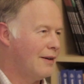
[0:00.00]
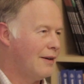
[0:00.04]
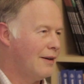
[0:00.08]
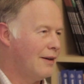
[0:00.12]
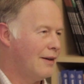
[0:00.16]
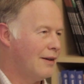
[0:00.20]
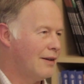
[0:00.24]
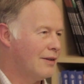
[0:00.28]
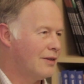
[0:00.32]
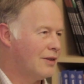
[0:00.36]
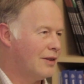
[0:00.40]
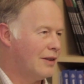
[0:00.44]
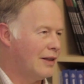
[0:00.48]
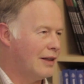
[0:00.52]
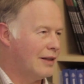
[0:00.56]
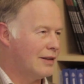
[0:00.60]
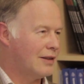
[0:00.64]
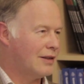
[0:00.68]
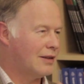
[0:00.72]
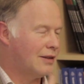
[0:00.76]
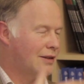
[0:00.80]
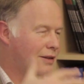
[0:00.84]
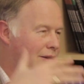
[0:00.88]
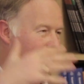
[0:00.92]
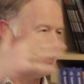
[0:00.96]
Yeah, so
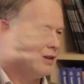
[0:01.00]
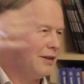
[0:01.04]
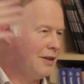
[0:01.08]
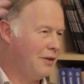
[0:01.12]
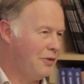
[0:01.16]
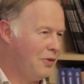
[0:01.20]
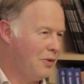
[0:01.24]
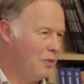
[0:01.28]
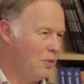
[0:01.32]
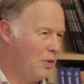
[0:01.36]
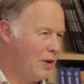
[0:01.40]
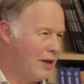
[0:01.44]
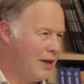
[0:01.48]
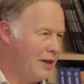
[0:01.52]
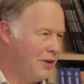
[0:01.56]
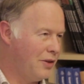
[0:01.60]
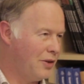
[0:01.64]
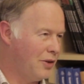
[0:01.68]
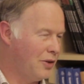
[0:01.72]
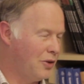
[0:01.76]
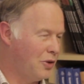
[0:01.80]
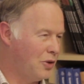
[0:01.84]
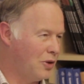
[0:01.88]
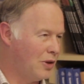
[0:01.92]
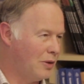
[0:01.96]
that's the different ways you
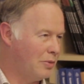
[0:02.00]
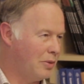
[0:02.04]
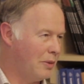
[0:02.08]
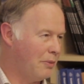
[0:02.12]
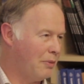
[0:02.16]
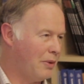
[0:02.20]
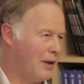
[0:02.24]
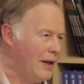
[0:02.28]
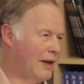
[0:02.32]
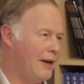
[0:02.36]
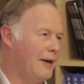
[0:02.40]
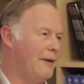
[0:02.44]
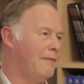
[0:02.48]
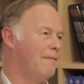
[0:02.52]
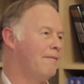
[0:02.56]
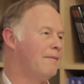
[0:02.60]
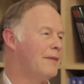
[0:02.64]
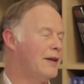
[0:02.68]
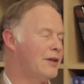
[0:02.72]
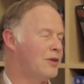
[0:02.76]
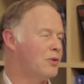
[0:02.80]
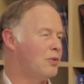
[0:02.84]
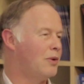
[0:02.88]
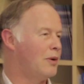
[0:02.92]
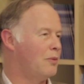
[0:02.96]
can draw up a plan.
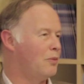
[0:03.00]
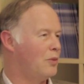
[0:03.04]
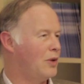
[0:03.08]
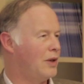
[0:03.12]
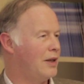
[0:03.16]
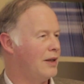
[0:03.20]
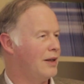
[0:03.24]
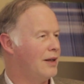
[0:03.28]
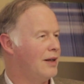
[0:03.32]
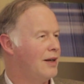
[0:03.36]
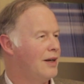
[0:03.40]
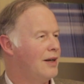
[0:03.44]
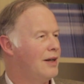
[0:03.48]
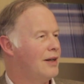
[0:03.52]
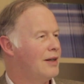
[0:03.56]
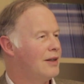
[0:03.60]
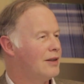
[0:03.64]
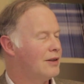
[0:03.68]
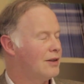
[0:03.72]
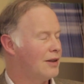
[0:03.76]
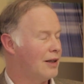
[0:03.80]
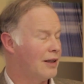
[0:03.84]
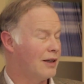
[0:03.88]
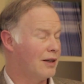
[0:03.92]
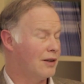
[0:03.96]
That's one way,
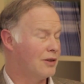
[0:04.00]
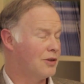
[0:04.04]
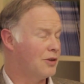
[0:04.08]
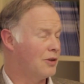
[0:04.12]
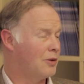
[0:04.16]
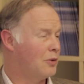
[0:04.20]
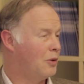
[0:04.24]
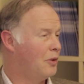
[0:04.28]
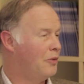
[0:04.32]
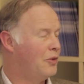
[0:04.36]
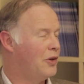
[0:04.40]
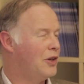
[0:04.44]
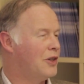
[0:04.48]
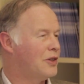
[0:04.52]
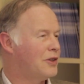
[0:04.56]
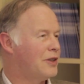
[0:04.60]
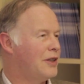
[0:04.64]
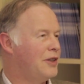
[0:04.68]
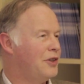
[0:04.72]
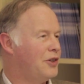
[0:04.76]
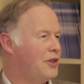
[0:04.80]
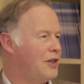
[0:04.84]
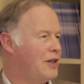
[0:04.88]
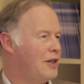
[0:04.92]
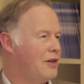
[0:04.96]
it's like a sort of reverse
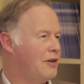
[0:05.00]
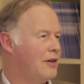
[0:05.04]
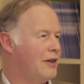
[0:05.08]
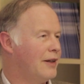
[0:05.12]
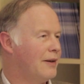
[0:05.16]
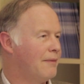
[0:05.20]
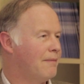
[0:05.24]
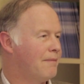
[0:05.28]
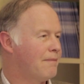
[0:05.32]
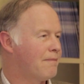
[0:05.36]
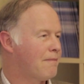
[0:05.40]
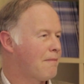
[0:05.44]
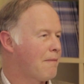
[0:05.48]
engineering.